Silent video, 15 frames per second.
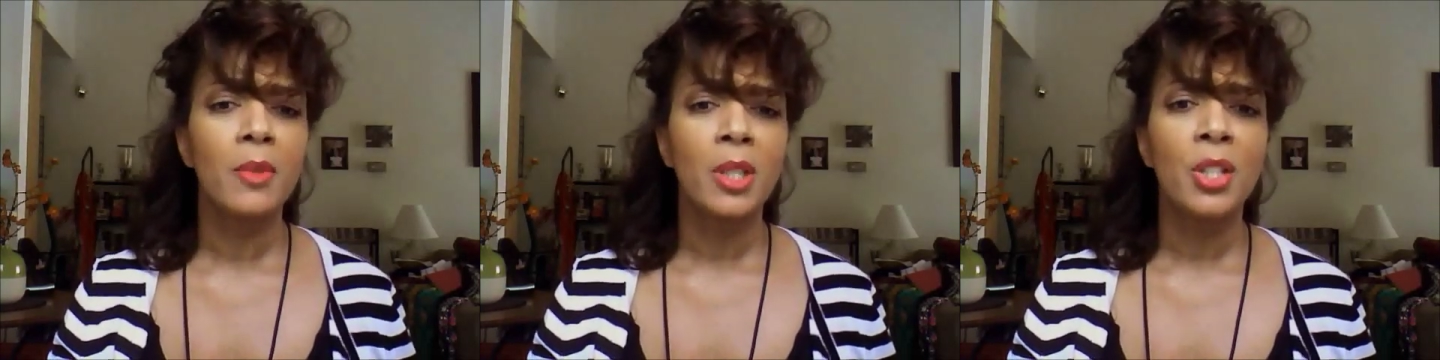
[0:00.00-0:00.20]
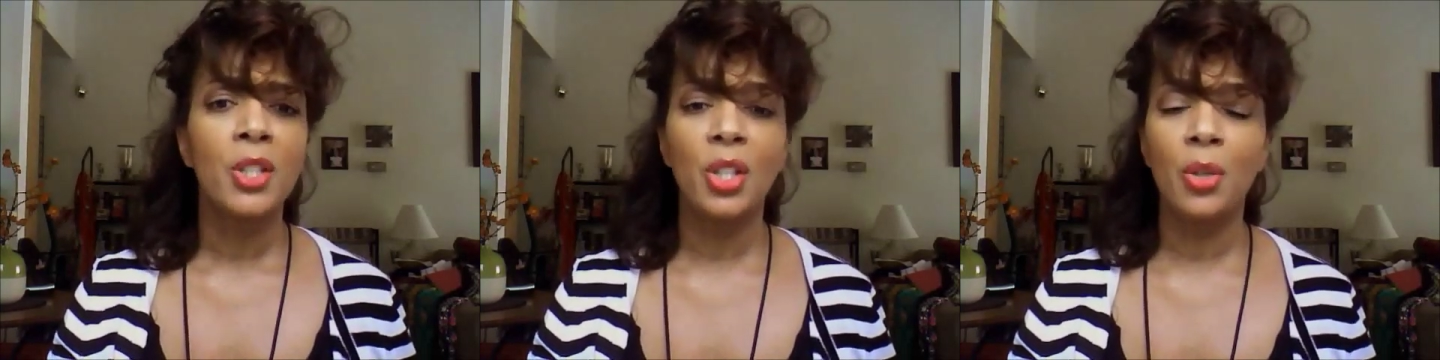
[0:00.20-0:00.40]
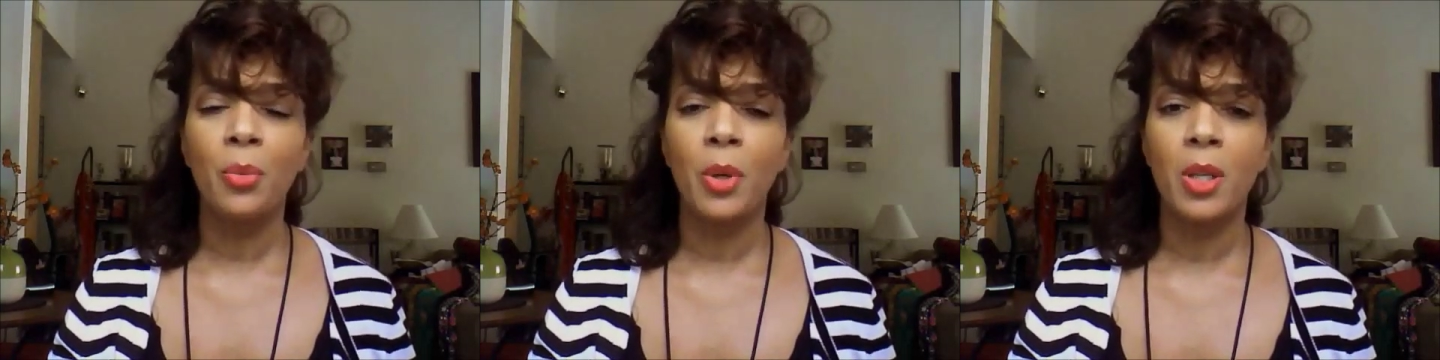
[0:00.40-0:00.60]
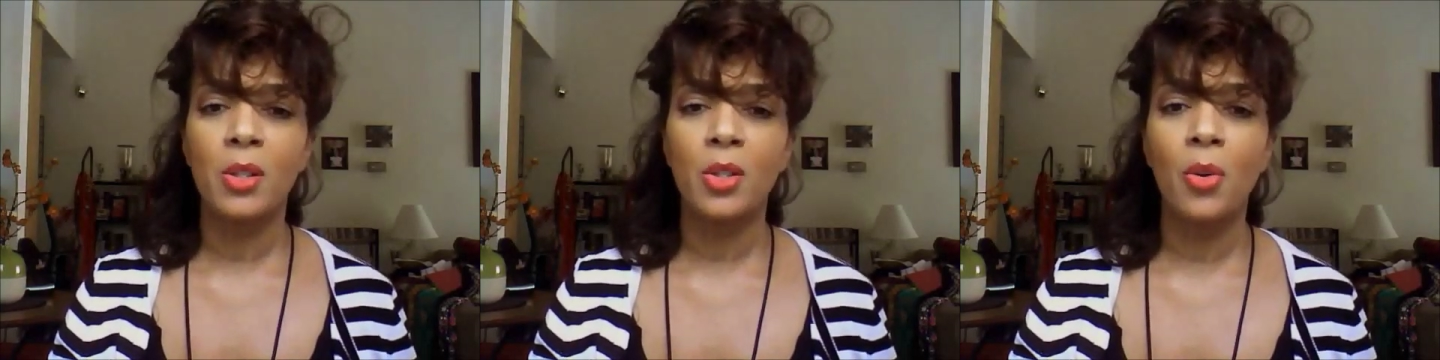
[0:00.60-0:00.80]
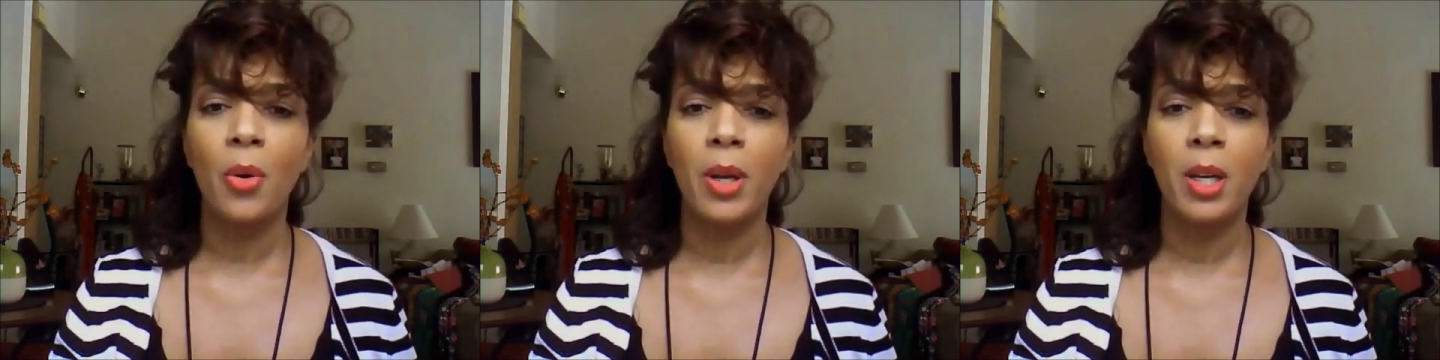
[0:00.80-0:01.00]
she was
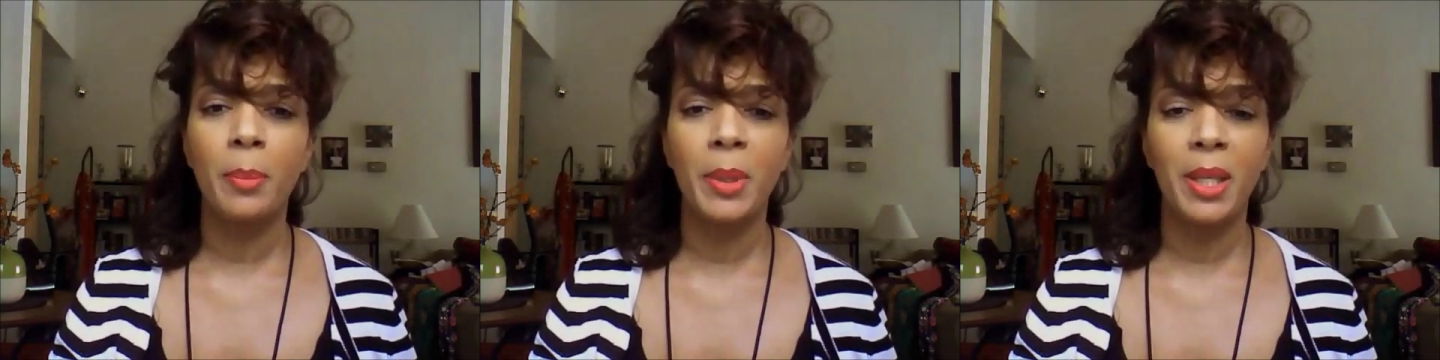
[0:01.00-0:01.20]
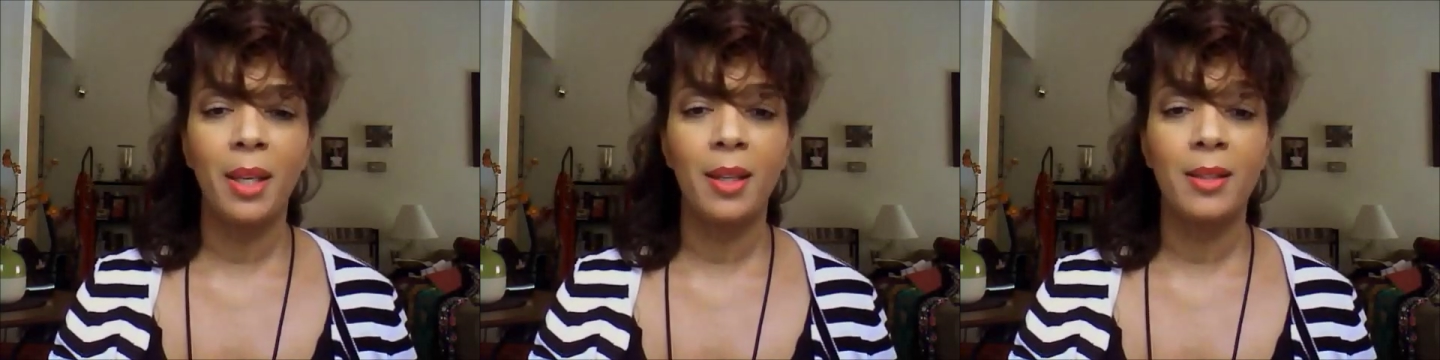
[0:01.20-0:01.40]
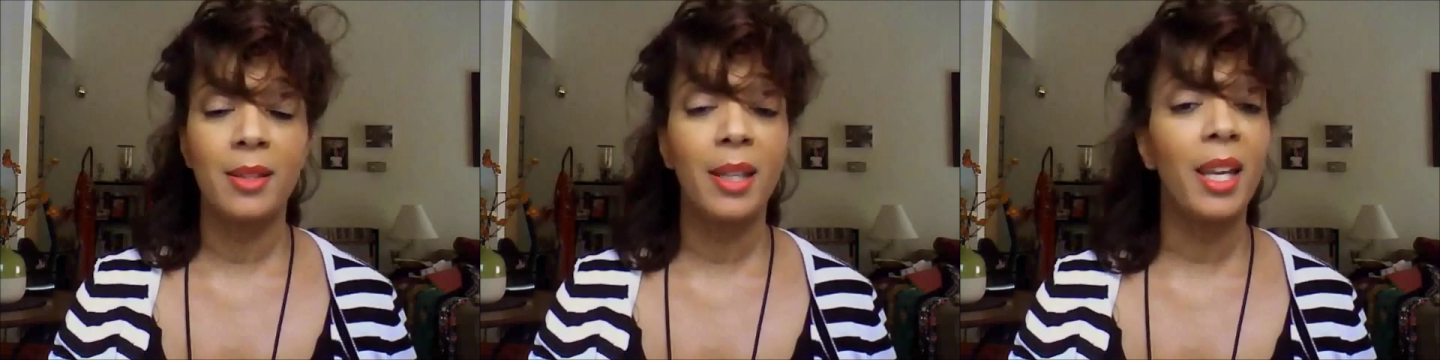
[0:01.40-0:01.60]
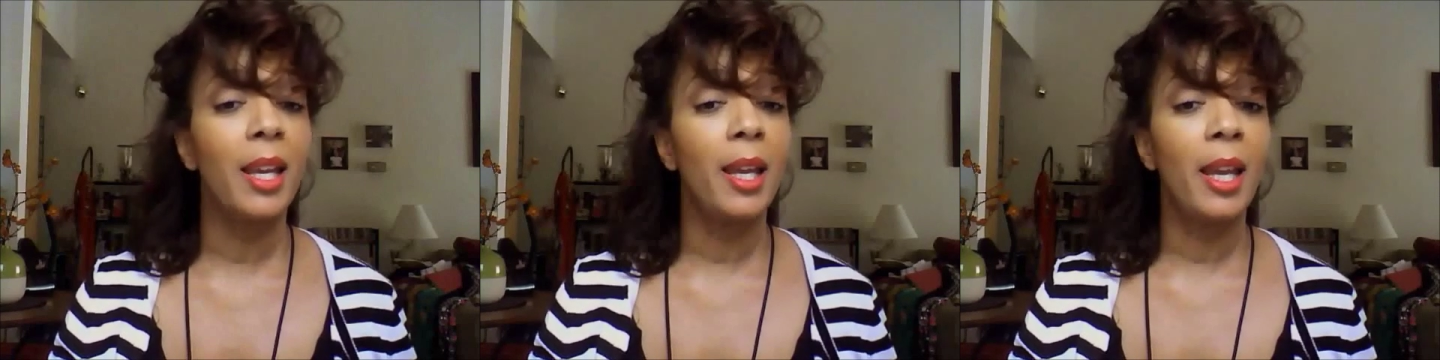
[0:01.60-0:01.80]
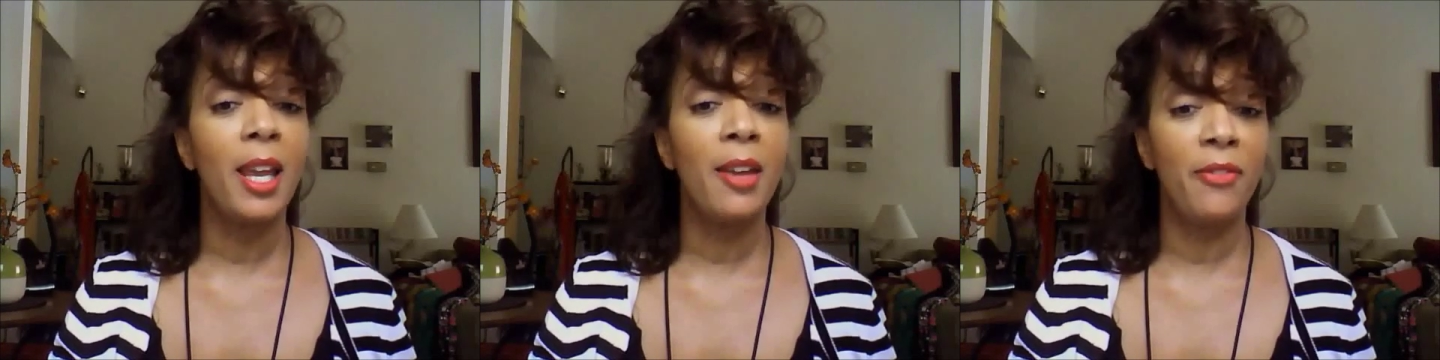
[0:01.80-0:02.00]
going up against
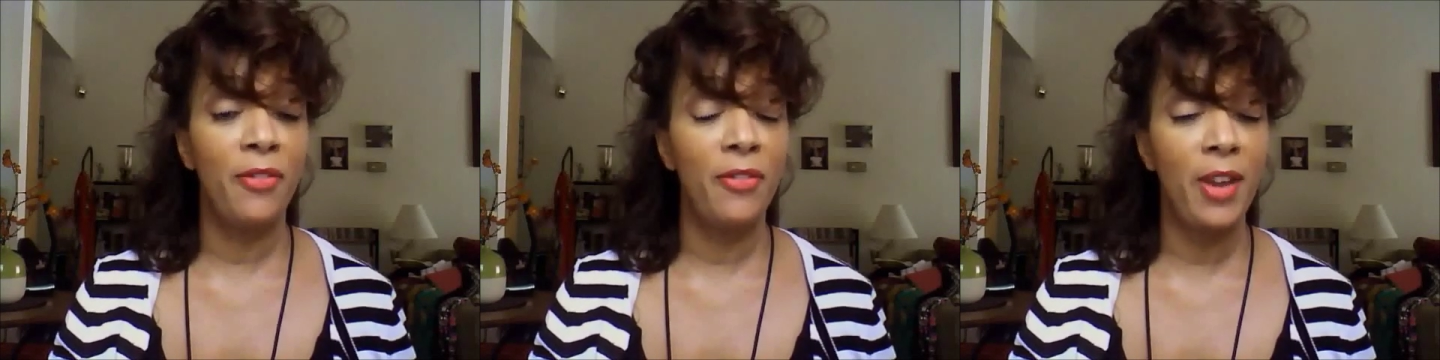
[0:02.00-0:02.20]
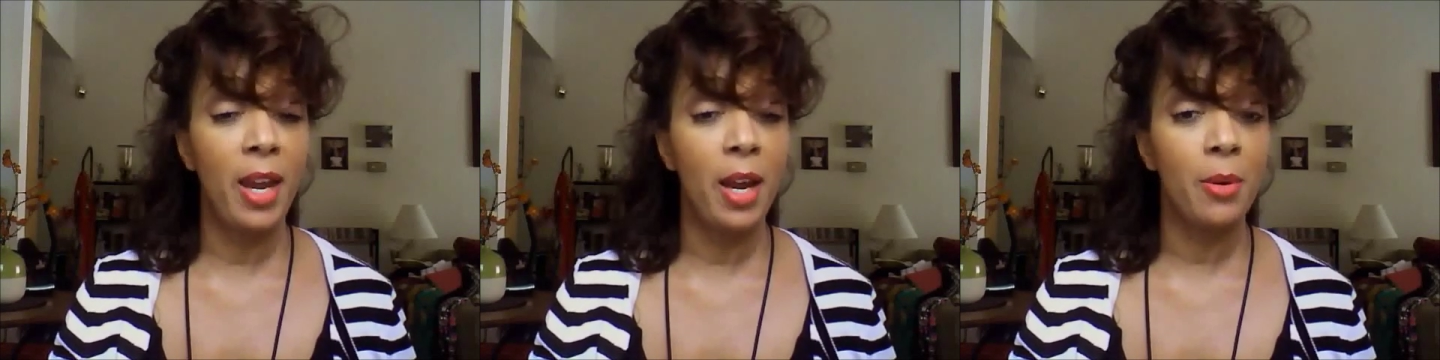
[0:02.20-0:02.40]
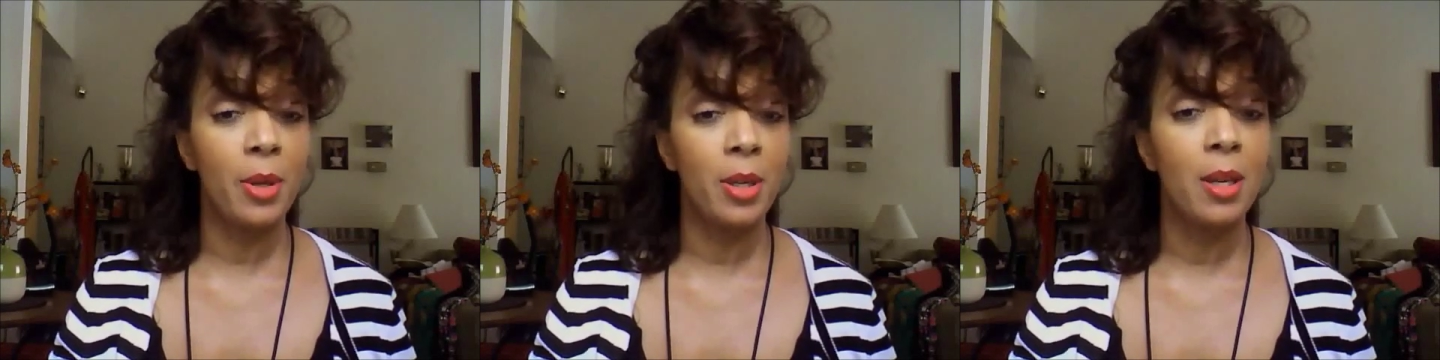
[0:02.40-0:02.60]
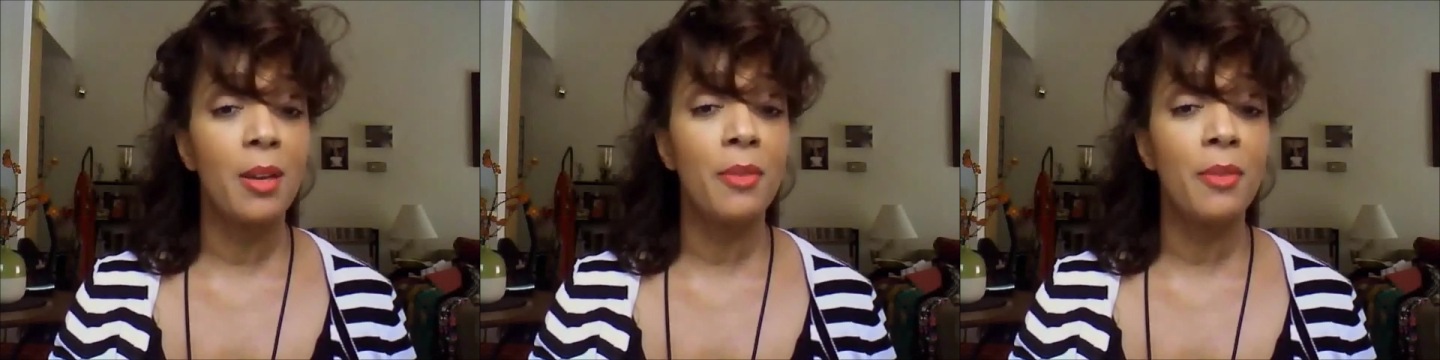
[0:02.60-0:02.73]
a very,